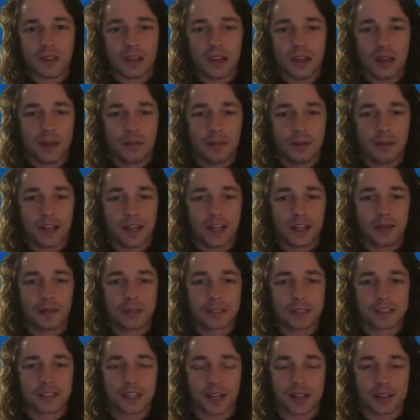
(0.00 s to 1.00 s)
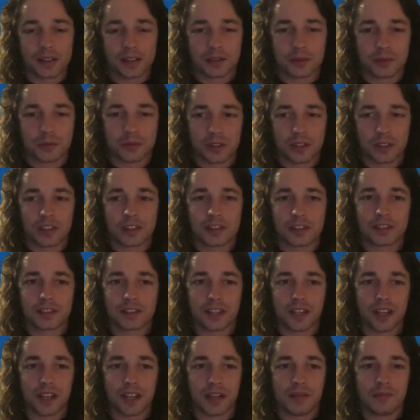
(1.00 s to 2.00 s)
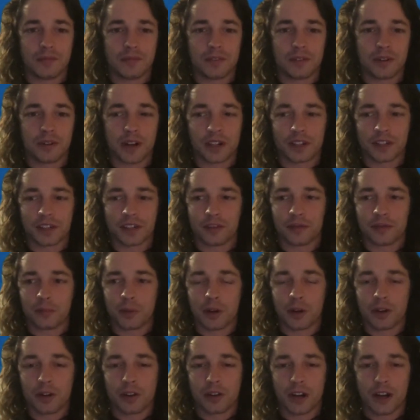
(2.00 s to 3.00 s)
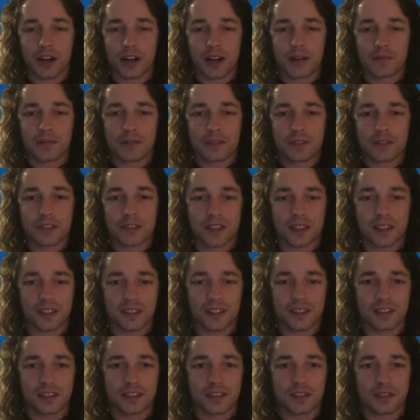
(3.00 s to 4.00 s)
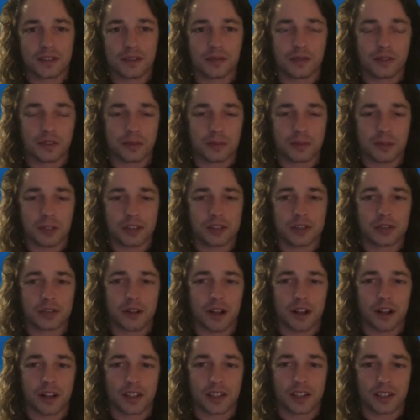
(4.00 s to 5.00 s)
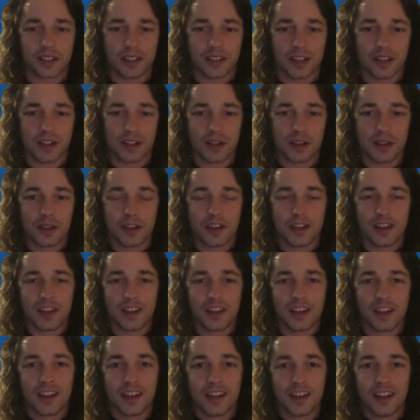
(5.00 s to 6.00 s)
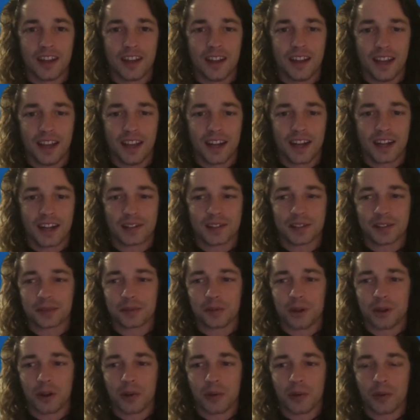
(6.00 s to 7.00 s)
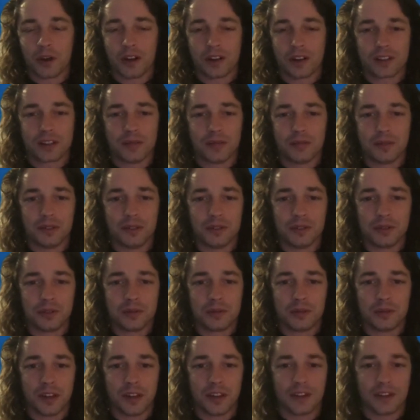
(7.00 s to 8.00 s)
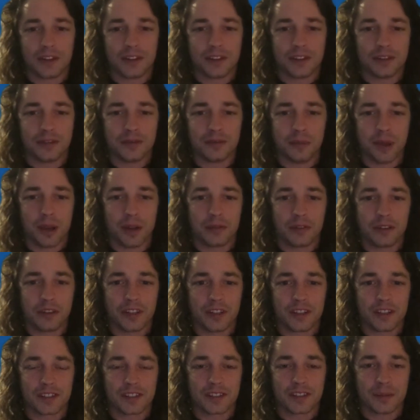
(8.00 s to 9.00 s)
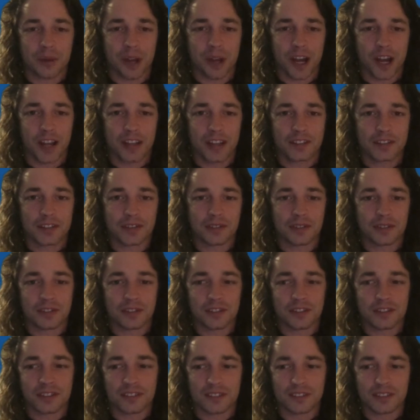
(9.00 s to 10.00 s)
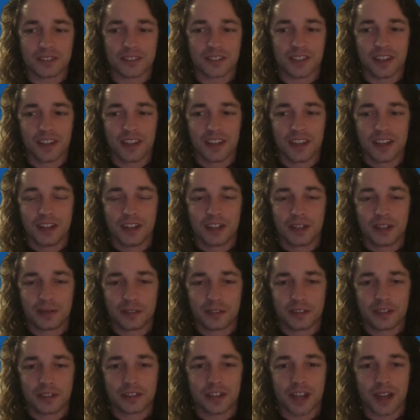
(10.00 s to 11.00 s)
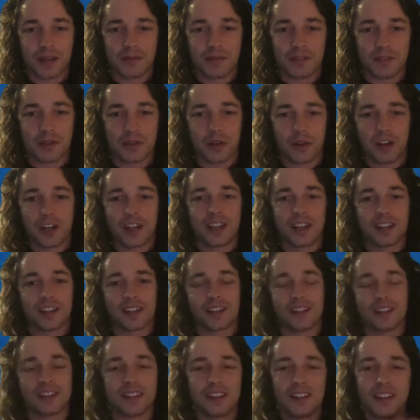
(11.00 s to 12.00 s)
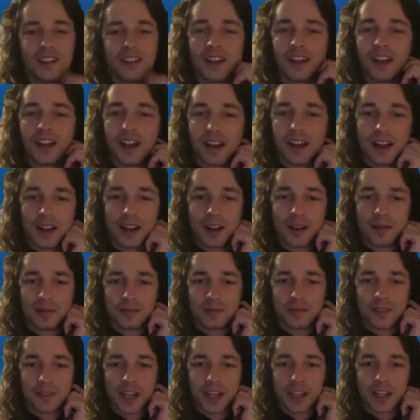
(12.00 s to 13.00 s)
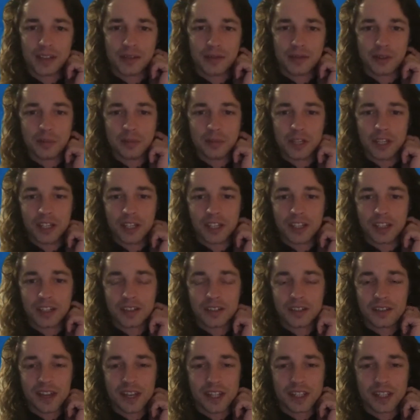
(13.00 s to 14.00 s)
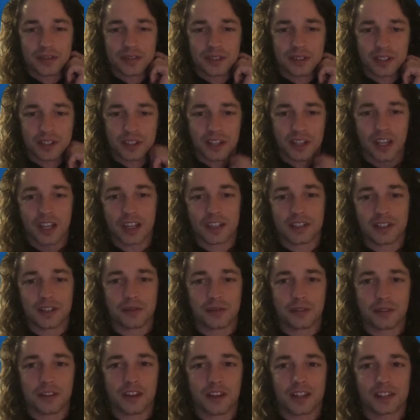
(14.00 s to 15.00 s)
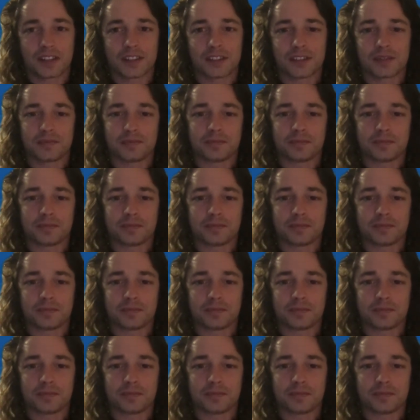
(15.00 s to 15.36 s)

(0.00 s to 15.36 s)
My name is Cyrus Worrells, and I'm Director of Programs at the Institute for Spirituality and Health. And I just want to welcome you, whether you've been with us in the past or this is your first time joining. Thank you for being here. Thanks for engaging with us.